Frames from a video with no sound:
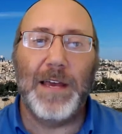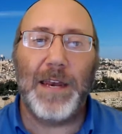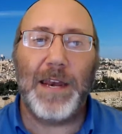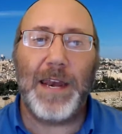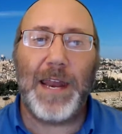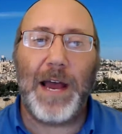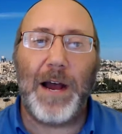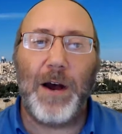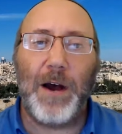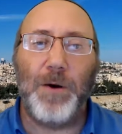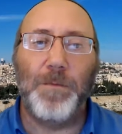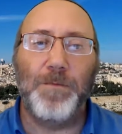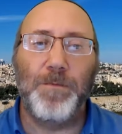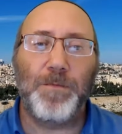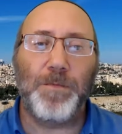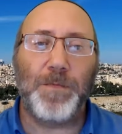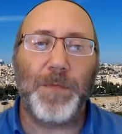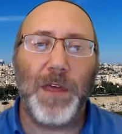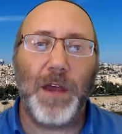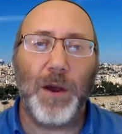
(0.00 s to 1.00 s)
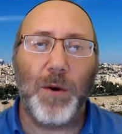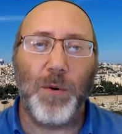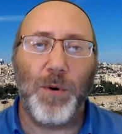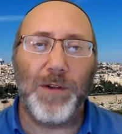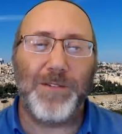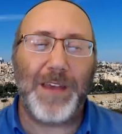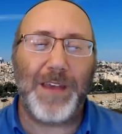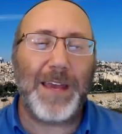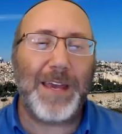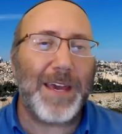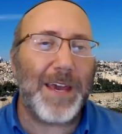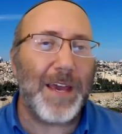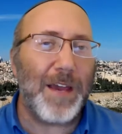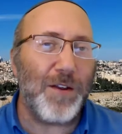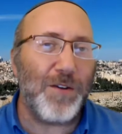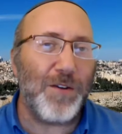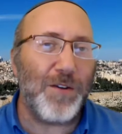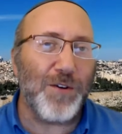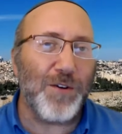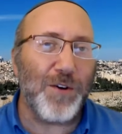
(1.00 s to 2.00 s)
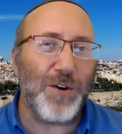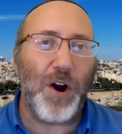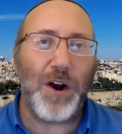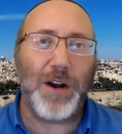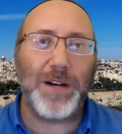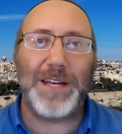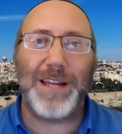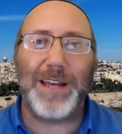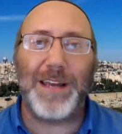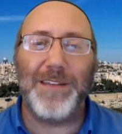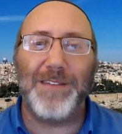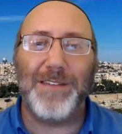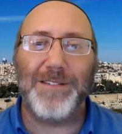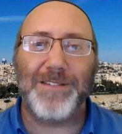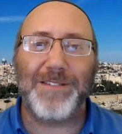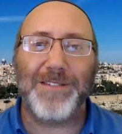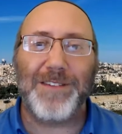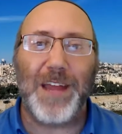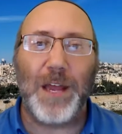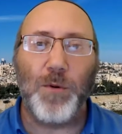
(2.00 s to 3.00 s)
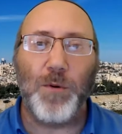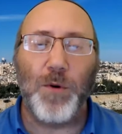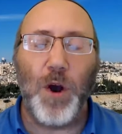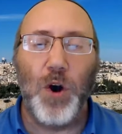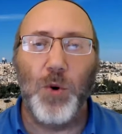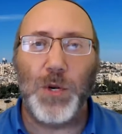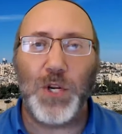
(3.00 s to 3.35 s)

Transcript: Now, there was a kindergarten in Sderot,